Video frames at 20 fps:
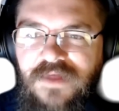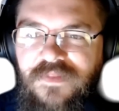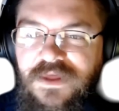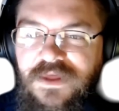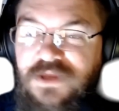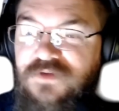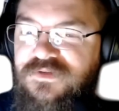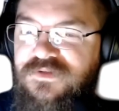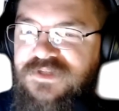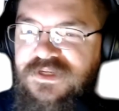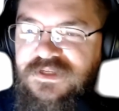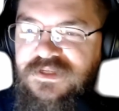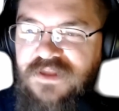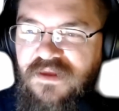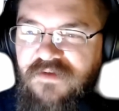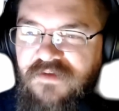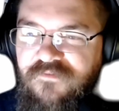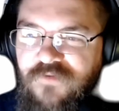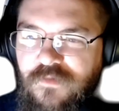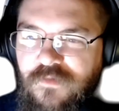that uses
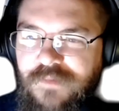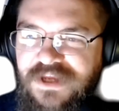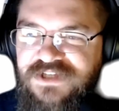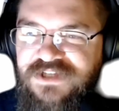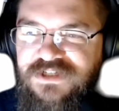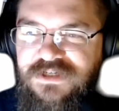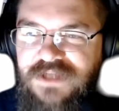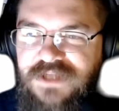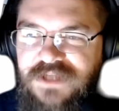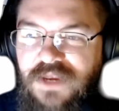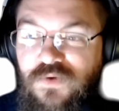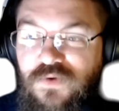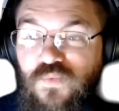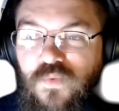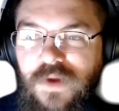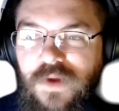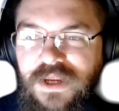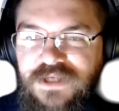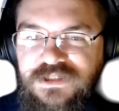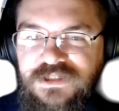information gain
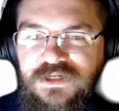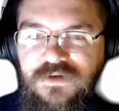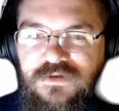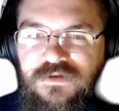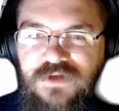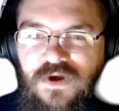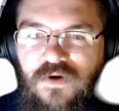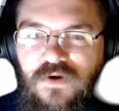ratio to